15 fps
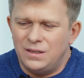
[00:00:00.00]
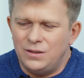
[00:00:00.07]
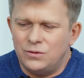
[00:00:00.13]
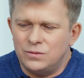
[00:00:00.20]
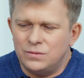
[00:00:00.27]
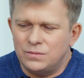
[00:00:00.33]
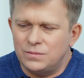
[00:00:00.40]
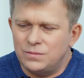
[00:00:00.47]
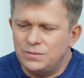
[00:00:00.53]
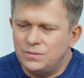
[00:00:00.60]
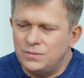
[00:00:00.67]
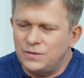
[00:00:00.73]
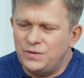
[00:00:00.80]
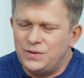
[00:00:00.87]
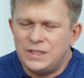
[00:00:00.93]
And He
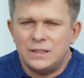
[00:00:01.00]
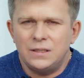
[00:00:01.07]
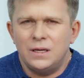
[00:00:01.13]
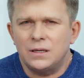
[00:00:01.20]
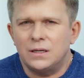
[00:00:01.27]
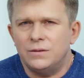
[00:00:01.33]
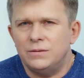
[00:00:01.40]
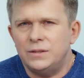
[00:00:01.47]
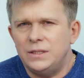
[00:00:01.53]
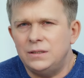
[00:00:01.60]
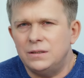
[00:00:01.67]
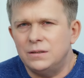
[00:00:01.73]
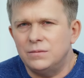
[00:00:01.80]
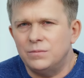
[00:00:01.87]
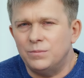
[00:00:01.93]
always
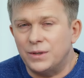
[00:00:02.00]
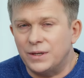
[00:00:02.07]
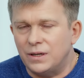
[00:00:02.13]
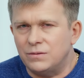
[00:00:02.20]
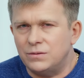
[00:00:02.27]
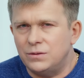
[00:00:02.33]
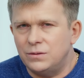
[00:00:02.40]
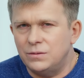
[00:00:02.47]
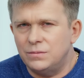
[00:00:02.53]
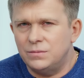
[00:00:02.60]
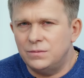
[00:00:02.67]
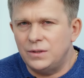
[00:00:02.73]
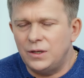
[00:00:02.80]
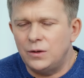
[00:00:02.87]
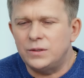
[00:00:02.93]
tells the truth.
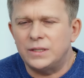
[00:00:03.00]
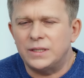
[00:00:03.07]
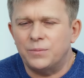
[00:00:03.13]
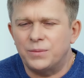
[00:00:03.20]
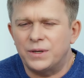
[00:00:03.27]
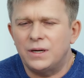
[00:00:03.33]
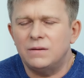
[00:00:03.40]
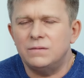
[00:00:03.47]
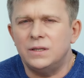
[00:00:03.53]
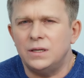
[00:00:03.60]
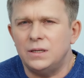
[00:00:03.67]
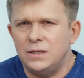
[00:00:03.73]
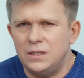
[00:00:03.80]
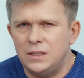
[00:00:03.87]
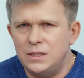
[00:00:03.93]

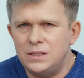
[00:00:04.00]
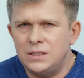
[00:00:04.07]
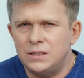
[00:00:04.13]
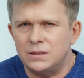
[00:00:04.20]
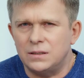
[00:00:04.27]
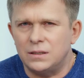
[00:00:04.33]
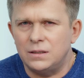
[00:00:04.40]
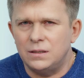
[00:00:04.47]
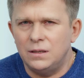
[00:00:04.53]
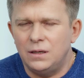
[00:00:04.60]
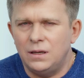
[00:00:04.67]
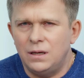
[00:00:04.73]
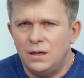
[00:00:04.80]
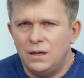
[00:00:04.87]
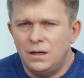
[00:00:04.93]
And this truth
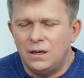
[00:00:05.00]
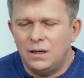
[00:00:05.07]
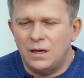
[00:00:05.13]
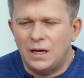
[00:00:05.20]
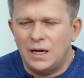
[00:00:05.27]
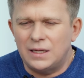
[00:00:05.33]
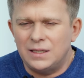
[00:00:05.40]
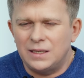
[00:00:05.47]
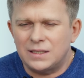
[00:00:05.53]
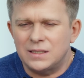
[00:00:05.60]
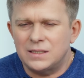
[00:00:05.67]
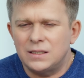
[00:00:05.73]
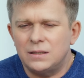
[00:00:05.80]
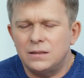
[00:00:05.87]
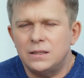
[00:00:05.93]

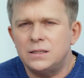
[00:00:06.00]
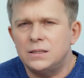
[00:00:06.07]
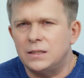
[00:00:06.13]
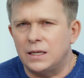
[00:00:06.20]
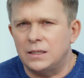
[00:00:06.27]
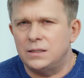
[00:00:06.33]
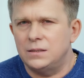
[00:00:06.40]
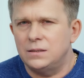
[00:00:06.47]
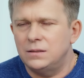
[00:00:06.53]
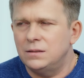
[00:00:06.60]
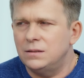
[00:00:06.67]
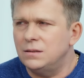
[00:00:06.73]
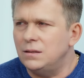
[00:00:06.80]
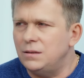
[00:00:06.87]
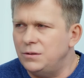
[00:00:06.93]
concerned us,
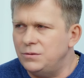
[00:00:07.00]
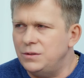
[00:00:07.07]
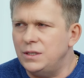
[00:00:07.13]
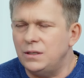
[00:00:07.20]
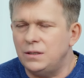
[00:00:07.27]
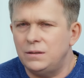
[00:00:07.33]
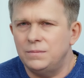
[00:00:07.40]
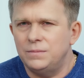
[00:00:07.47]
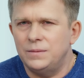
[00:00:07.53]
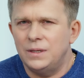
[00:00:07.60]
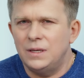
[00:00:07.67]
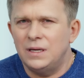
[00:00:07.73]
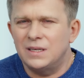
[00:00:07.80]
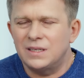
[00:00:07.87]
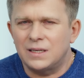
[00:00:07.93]
people,
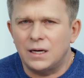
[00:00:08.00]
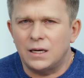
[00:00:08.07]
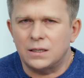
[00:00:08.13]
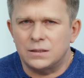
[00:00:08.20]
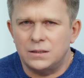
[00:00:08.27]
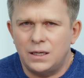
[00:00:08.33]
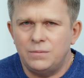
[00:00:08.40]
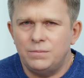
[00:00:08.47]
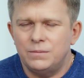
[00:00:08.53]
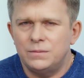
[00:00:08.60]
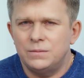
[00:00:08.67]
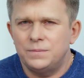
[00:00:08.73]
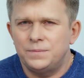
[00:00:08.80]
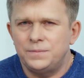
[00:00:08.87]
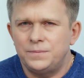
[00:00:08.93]
how we